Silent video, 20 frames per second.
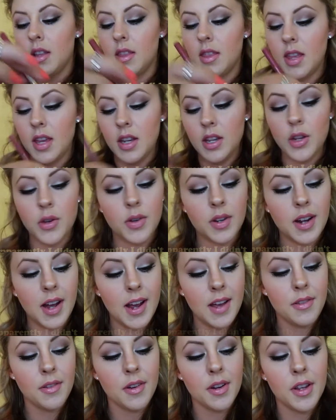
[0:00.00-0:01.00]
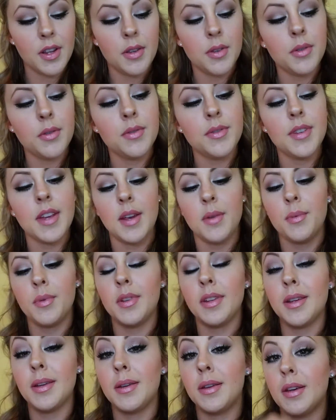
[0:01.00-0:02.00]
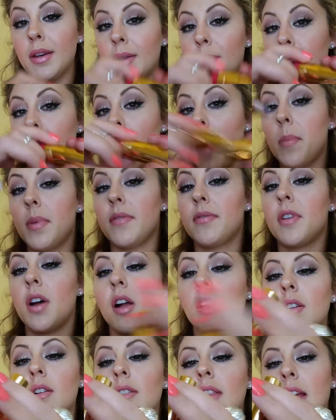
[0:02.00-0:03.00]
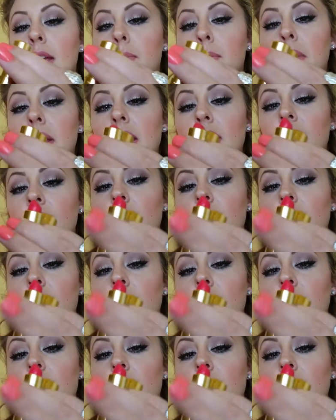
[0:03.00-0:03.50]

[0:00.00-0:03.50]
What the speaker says: Then you can either use a really good pop of color like pink